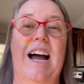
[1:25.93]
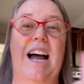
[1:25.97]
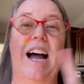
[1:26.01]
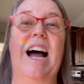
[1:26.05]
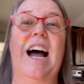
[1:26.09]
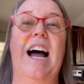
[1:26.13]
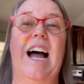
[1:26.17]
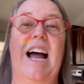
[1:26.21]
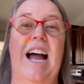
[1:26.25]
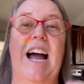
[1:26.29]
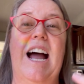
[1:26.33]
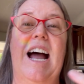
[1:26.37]

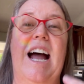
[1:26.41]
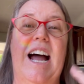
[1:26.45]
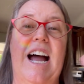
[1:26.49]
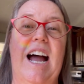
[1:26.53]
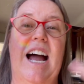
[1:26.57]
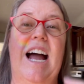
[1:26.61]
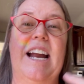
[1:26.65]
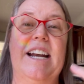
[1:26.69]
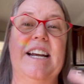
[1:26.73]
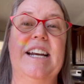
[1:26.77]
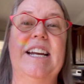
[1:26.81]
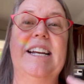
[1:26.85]
I,
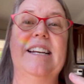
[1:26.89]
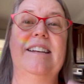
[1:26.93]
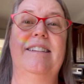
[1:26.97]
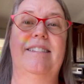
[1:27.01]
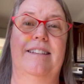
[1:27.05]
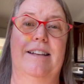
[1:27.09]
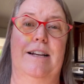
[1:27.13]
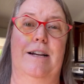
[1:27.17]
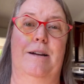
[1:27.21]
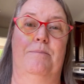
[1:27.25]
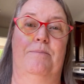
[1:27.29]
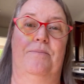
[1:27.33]
I need
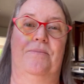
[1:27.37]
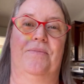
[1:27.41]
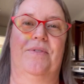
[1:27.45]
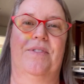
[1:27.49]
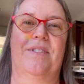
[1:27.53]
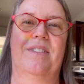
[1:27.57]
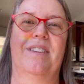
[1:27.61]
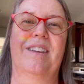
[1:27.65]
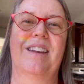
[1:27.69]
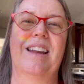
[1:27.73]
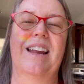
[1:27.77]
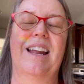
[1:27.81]
some.
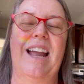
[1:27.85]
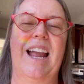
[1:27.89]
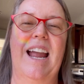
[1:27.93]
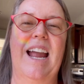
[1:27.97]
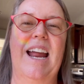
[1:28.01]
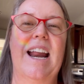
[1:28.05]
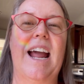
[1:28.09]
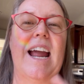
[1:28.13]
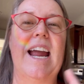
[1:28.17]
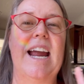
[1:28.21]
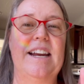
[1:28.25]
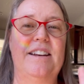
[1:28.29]

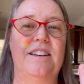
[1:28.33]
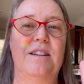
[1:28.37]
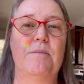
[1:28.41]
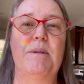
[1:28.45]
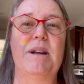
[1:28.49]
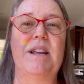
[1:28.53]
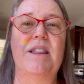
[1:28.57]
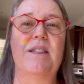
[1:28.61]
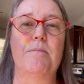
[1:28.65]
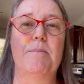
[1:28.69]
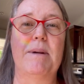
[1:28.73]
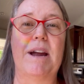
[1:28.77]
And I hate to
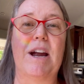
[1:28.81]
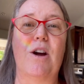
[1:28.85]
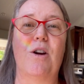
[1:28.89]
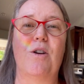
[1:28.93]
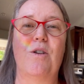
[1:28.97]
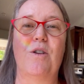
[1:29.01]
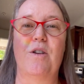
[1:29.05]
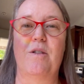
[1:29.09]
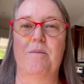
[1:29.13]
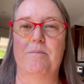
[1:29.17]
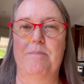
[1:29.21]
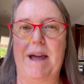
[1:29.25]
be the
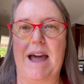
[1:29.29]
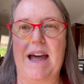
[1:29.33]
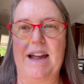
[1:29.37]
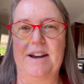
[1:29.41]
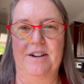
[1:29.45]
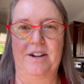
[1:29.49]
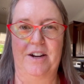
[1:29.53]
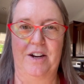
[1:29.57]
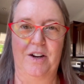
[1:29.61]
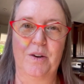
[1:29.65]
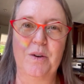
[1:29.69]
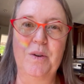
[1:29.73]
bearer of
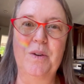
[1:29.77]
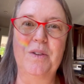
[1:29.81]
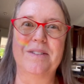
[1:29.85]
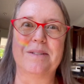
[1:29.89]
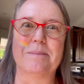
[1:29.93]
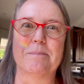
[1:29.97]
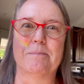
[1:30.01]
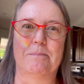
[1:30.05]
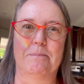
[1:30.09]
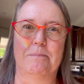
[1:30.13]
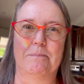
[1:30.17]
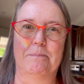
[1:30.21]
bad news,
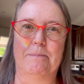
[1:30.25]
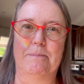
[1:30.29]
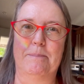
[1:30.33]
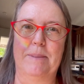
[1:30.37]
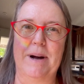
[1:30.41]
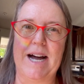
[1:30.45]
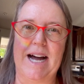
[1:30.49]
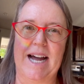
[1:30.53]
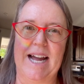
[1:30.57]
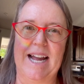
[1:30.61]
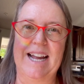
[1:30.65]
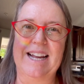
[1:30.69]

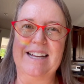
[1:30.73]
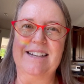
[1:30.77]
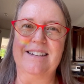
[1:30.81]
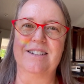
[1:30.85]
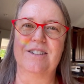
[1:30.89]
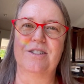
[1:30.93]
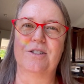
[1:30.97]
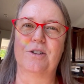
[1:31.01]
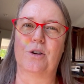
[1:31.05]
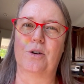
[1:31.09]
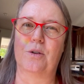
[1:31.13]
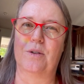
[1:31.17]
but
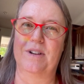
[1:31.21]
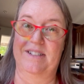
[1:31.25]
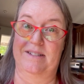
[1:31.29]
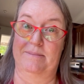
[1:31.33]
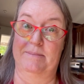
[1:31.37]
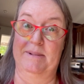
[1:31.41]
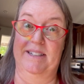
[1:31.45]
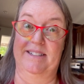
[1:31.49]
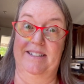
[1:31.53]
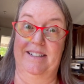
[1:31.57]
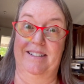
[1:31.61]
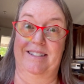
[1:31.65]

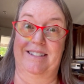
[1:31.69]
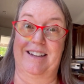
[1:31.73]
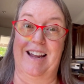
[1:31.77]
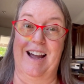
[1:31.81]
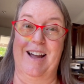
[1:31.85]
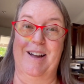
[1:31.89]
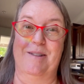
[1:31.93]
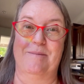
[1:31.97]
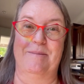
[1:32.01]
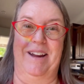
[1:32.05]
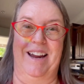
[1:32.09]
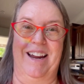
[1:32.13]
Christmas is
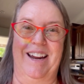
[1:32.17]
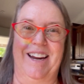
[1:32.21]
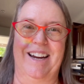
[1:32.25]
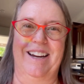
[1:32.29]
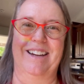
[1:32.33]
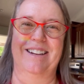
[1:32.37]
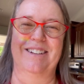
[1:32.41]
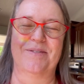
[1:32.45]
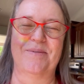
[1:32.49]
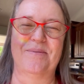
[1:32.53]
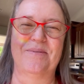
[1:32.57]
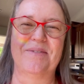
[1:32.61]

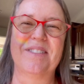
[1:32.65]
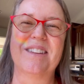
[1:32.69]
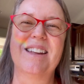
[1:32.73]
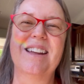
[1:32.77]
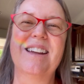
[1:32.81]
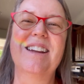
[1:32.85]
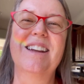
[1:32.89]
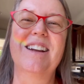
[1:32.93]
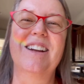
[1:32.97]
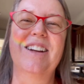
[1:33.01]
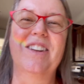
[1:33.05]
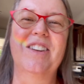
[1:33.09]
coming.
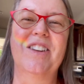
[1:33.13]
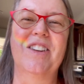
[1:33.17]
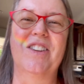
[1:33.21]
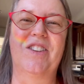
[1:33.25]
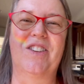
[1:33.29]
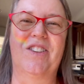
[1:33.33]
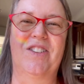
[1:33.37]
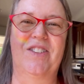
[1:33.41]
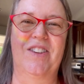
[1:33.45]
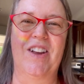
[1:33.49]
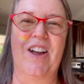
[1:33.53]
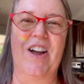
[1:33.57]

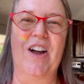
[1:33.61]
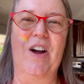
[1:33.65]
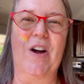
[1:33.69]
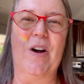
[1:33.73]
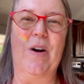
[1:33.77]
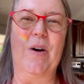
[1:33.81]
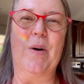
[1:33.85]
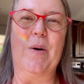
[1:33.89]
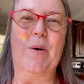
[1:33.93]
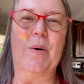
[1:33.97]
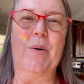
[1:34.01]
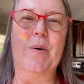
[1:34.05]

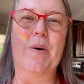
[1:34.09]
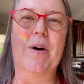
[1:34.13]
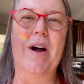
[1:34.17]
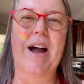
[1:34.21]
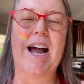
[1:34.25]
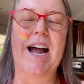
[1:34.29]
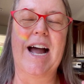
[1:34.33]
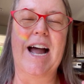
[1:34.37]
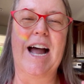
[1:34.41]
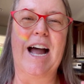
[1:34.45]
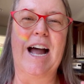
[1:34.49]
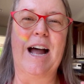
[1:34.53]
So,
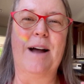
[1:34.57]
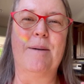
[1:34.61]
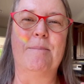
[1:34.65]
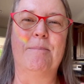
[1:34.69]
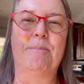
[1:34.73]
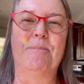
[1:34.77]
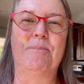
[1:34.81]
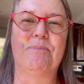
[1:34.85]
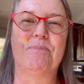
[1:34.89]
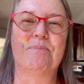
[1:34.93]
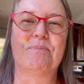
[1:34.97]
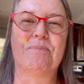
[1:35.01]

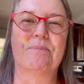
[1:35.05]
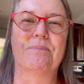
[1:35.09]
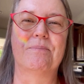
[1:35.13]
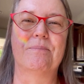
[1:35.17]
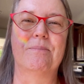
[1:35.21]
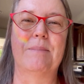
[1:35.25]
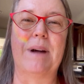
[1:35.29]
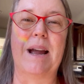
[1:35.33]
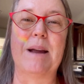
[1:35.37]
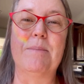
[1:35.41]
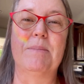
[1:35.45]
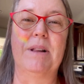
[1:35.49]
um,
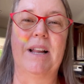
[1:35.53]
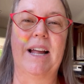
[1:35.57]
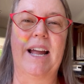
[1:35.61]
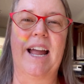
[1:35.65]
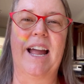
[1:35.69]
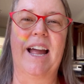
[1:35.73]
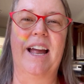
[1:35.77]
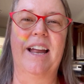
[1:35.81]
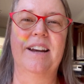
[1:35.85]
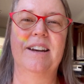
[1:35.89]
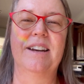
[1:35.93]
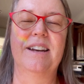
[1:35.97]
my
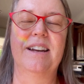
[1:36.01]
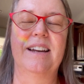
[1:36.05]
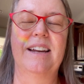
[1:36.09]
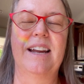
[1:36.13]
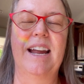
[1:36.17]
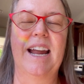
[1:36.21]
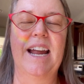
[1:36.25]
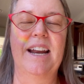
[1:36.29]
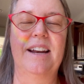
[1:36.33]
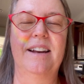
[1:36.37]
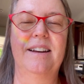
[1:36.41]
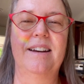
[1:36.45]
plan,
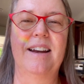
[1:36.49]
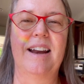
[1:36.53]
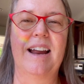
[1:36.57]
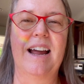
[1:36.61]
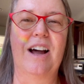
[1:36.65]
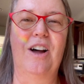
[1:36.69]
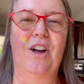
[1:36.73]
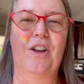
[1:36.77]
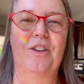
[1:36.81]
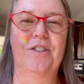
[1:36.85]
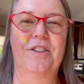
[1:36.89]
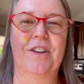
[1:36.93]
and
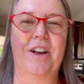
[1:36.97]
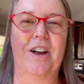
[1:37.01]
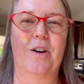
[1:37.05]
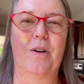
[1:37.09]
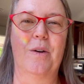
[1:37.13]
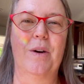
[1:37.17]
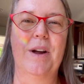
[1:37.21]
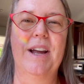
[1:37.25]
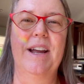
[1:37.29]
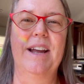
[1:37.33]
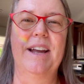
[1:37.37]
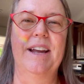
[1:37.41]

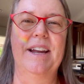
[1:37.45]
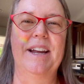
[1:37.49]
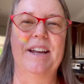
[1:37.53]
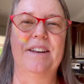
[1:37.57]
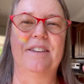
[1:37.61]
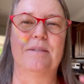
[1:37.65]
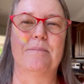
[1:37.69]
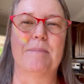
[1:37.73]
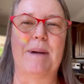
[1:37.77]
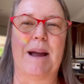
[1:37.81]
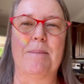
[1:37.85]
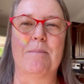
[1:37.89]
also
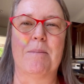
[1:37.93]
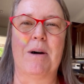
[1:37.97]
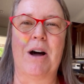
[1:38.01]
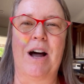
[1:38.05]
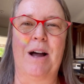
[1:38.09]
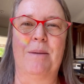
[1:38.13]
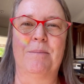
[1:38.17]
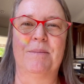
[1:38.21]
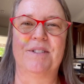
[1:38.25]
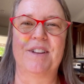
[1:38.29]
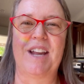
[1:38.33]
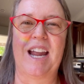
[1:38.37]
it's my
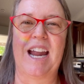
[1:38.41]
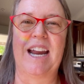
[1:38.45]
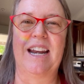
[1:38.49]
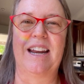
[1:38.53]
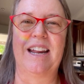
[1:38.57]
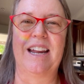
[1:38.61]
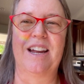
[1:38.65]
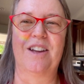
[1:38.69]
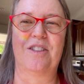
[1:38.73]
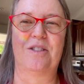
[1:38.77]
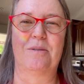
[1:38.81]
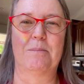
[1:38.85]
mom's
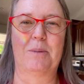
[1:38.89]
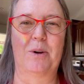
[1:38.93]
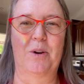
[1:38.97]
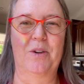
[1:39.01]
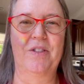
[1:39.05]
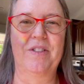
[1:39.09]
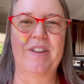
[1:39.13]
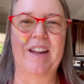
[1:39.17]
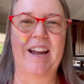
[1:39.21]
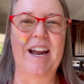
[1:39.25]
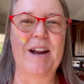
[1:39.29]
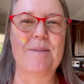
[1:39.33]
eightieth
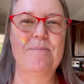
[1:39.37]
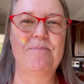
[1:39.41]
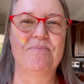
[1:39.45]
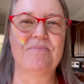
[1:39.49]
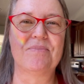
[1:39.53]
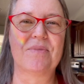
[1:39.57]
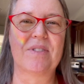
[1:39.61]
birthday